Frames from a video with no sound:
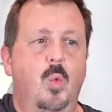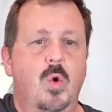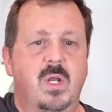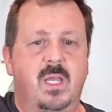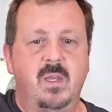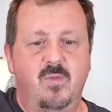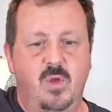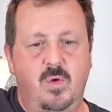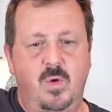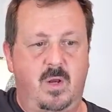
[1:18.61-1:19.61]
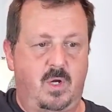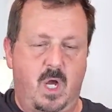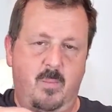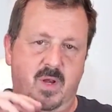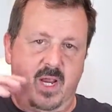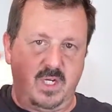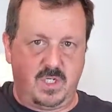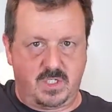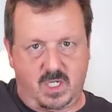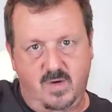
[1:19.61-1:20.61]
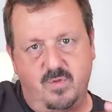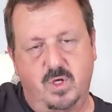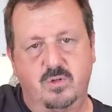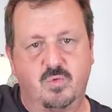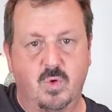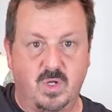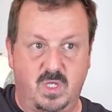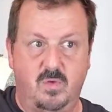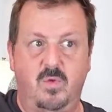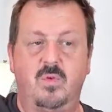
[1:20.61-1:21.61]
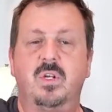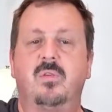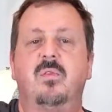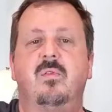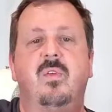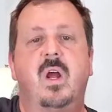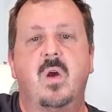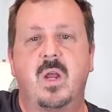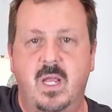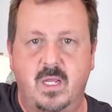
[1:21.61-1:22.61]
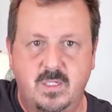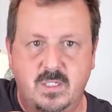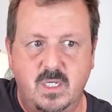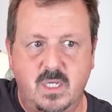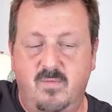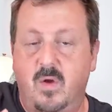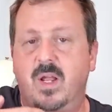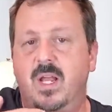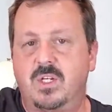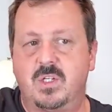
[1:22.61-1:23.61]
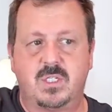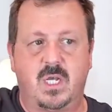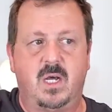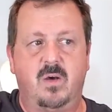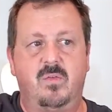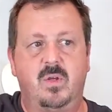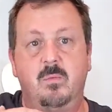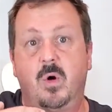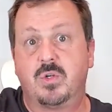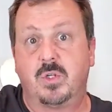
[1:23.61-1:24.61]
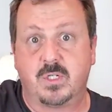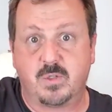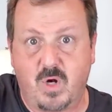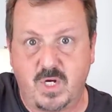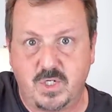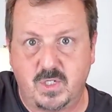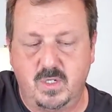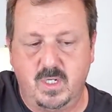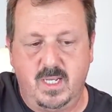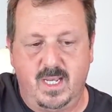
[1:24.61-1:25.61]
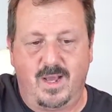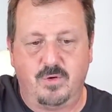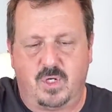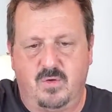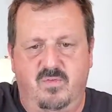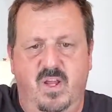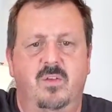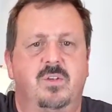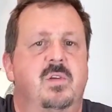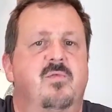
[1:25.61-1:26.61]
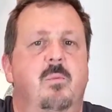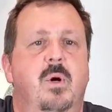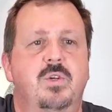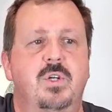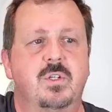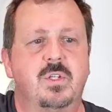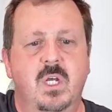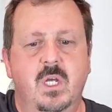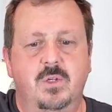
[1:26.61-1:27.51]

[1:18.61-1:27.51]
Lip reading: will give you, and combinations of those will give you different varyings and variations of emotional expression and how to convey those different emotions